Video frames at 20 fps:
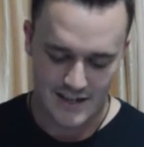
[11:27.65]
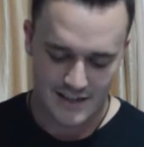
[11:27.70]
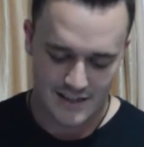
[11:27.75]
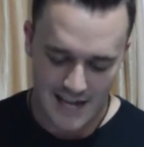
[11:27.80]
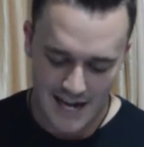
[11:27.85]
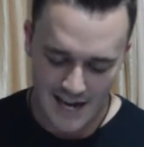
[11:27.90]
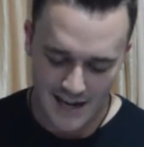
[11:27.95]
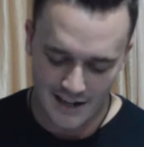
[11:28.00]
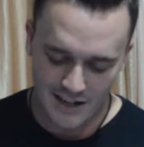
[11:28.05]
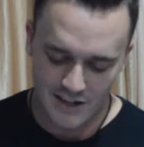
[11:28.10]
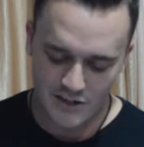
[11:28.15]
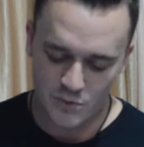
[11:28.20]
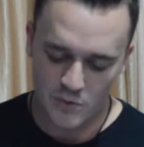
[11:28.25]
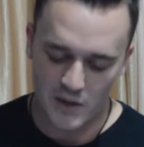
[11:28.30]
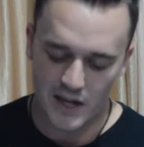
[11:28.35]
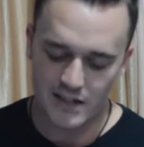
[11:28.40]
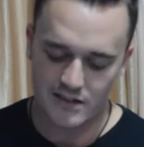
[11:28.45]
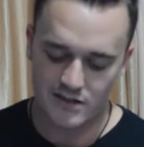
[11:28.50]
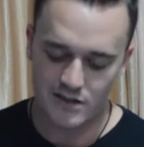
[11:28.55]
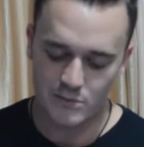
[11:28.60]
That is
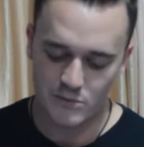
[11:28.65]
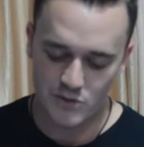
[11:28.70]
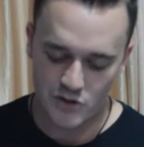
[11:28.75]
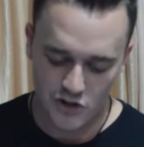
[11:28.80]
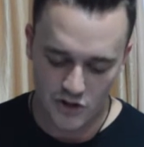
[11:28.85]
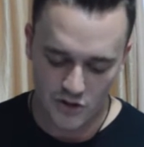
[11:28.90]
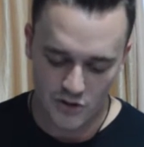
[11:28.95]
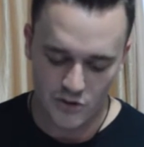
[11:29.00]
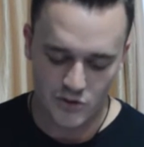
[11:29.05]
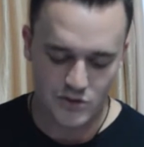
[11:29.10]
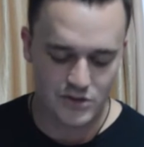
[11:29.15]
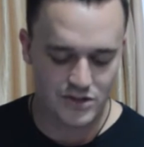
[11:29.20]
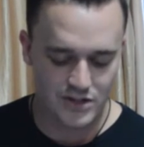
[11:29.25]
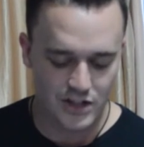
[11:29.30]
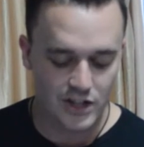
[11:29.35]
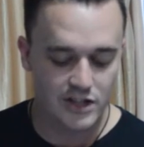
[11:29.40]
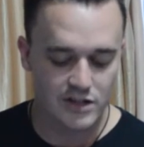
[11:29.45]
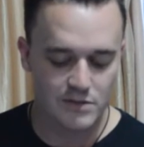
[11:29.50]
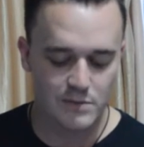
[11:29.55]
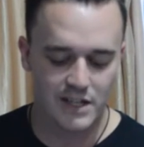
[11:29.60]
why some Jews
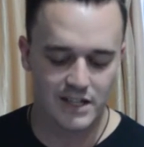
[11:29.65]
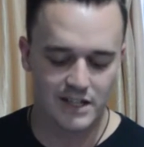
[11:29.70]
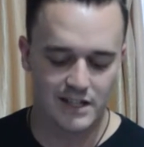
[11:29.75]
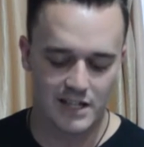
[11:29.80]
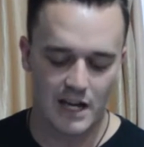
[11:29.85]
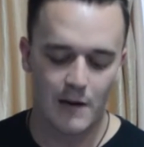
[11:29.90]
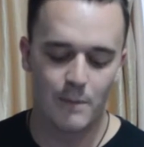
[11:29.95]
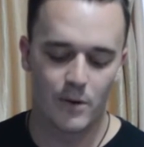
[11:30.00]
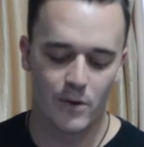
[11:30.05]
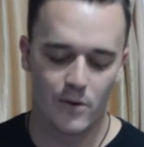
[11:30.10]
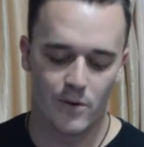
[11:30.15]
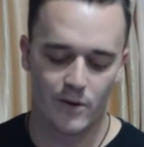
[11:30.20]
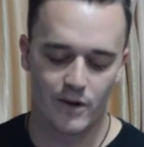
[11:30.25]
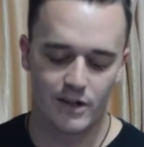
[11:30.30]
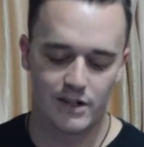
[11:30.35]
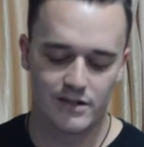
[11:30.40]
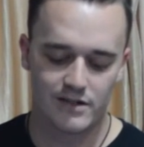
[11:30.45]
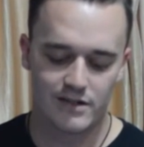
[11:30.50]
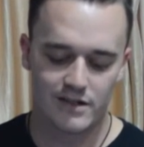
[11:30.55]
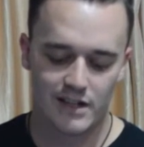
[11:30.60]
seized me in the temple
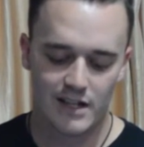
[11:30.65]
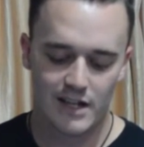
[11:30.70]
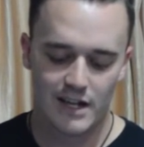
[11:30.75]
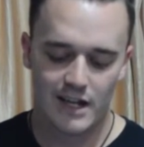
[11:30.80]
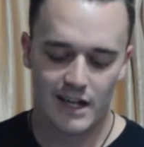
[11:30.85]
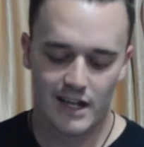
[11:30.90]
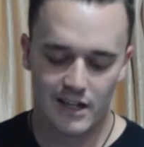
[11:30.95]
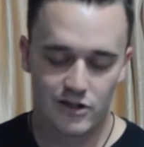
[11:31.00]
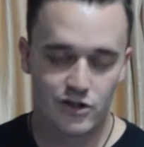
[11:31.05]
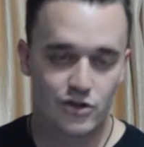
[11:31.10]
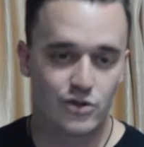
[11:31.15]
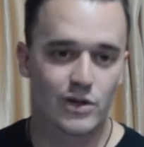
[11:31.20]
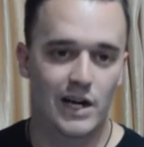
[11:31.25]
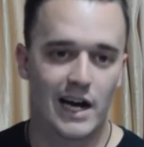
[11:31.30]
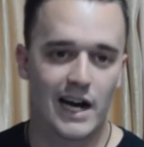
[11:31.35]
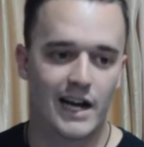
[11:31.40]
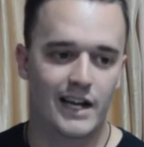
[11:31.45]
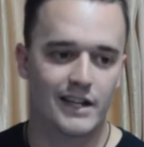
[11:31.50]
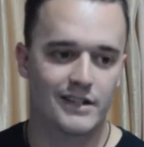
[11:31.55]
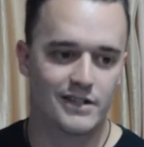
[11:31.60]
courts and
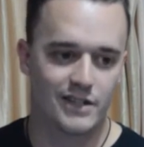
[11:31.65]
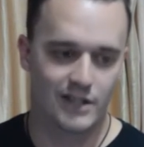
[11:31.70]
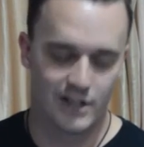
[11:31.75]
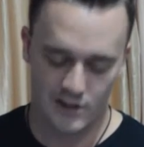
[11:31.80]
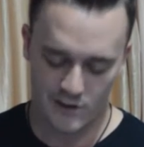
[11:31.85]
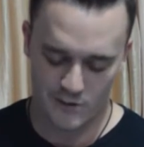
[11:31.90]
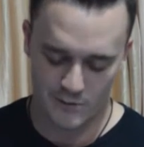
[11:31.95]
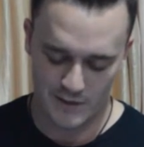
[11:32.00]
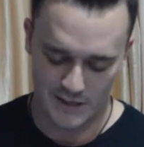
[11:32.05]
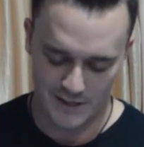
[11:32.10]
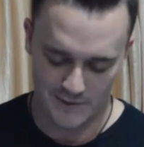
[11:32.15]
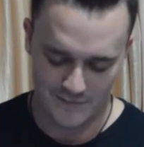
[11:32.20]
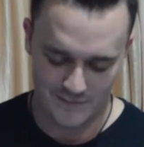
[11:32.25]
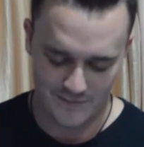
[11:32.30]
tried to kill me.